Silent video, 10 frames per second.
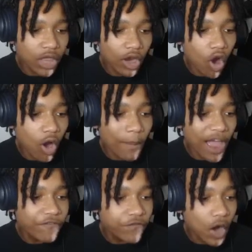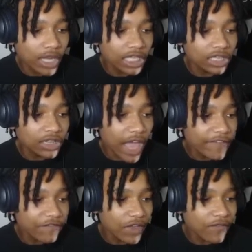Like, all my fucking
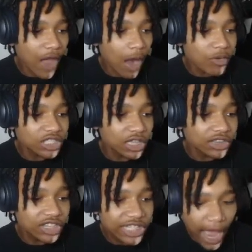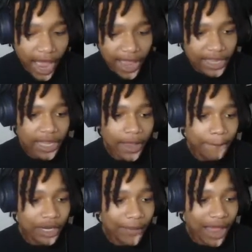life, if I was to die
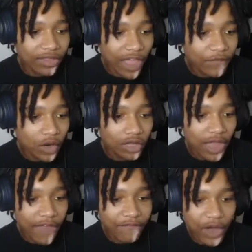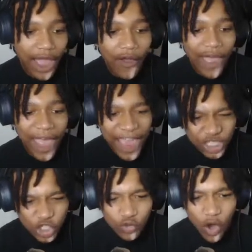putting my life on the line for how
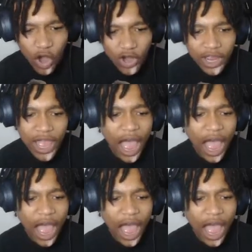ass you are,